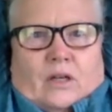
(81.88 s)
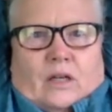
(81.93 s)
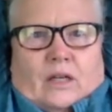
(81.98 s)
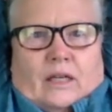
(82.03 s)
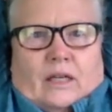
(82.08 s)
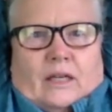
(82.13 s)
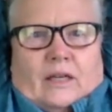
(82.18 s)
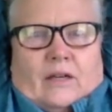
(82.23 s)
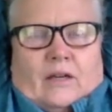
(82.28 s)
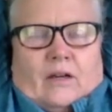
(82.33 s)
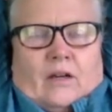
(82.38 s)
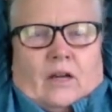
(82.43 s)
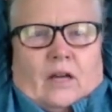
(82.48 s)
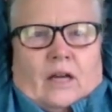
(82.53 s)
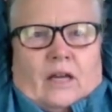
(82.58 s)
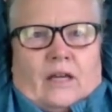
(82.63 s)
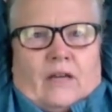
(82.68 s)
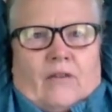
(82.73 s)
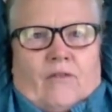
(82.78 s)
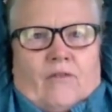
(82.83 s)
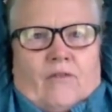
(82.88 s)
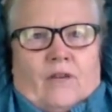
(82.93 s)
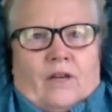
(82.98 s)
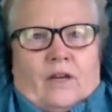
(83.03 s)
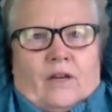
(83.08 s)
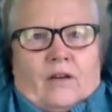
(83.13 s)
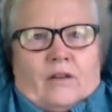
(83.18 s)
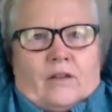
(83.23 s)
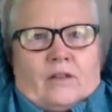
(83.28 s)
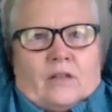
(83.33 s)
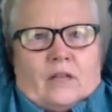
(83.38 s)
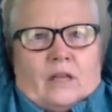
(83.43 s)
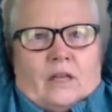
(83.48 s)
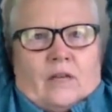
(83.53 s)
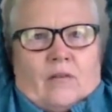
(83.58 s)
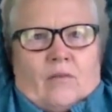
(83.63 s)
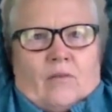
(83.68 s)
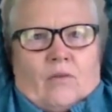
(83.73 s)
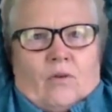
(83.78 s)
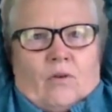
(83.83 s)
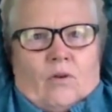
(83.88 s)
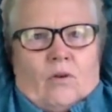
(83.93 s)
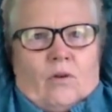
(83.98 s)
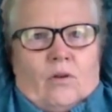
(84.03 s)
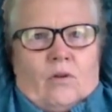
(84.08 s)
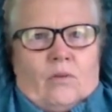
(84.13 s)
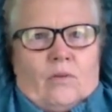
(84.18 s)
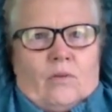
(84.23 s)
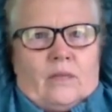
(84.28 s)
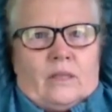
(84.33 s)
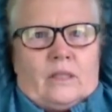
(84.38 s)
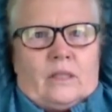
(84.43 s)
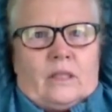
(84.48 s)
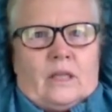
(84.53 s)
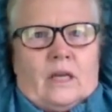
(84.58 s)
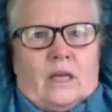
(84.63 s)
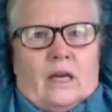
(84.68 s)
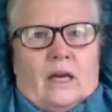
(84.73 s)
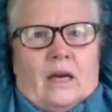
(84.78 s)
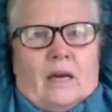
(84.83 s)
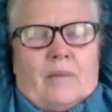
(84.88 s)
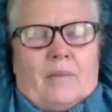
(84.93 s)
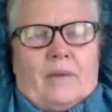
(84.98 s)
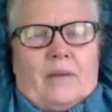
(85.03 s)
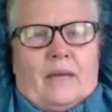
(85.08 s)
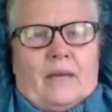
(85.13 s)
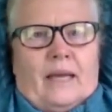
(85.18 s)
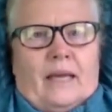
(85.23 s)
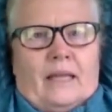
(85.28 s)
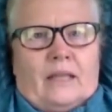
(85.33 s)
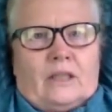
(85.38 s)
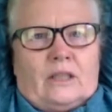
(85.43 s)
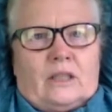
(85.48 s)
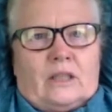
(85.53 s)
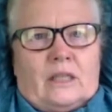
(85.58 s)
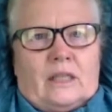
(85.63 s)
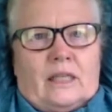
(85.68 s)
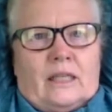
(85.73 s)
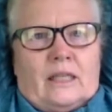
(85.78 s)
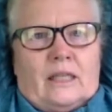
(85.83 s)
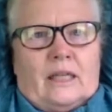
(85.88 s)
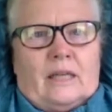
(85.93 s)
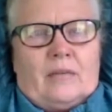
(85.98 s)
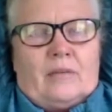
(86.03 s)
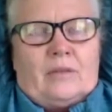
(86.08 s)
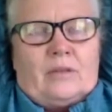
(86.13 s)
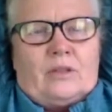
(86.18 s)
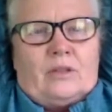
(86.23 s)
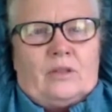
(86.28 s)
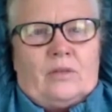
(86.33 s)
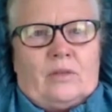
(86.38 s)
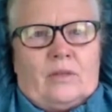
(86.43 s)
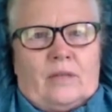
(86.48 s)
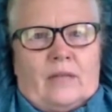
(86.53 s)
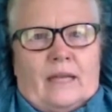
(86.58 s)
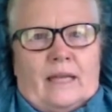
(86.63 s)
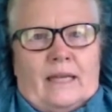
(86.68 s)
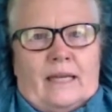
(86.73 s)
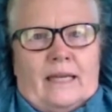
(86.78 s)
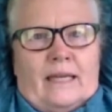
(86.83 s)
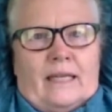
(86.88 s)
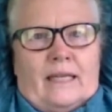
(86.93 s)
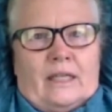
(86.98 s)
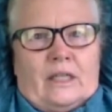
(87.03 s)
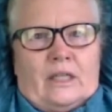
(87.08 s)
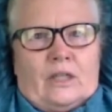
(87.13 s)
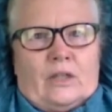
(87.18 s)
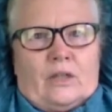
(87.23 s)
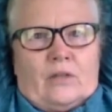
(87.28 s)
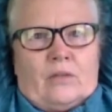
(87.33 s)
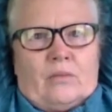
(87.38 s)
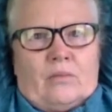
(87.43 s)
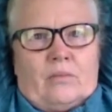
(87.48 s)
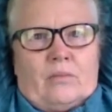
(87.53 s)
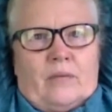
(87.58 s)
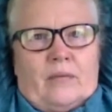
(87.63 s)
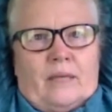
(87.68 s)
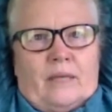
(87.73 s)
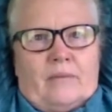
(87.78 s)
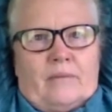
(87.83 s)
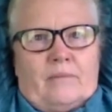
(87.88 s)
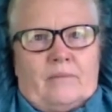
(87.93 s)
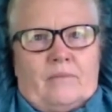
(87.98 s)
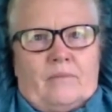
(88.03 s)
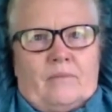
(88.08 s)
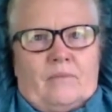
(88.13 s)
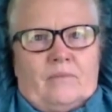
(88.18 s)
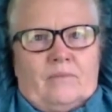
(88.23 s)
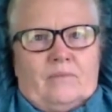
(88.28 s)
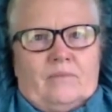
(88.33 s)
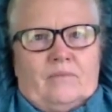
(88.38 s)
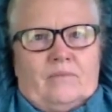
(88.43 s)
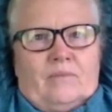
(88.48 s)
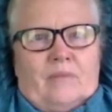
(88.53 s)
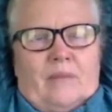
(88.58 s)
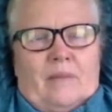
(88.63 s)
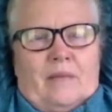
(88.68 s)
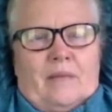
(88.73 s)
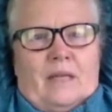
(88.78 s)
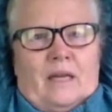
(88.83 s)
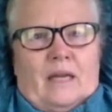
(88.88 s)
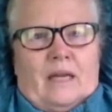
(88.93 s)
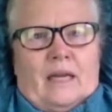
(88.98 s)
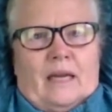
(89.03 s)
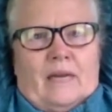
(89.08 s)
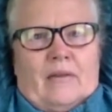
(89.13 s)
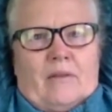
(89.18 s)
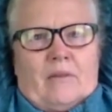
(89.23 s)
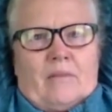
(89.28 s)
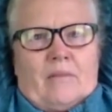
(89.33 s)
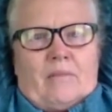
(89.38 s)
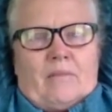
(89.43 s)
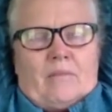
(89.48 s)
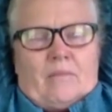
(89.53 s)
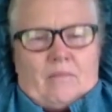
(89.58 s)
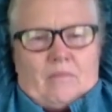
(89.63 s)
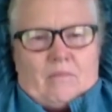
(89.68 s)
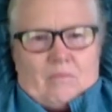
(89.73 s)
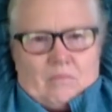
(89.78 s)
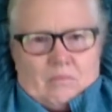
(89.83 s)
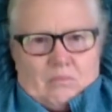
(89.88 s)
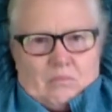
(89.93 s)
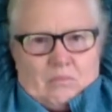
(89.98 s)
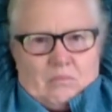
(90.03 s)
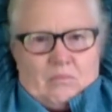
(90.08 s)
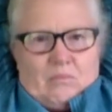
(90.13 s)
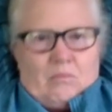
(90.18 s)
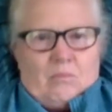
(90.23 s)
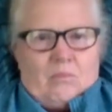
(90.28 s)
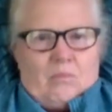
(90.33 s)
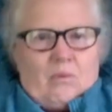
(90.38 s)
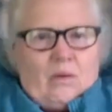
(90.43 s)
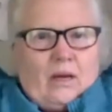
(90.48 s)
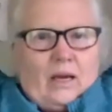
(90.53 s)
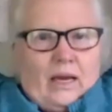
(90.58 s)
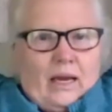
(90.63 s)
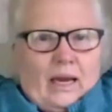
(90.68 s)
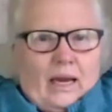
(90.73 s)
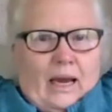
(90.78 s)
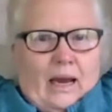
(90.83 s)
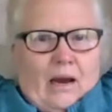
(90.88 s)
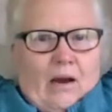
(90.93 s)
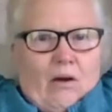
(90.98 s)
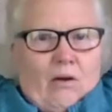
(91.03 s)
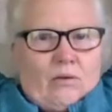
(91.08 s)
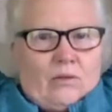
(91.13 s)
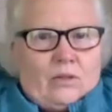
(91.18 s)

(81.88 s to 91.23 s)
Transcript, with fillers: Interlock your fingers and roll the wrists up and just let the elbows do what they need to do, but maybe not have them out.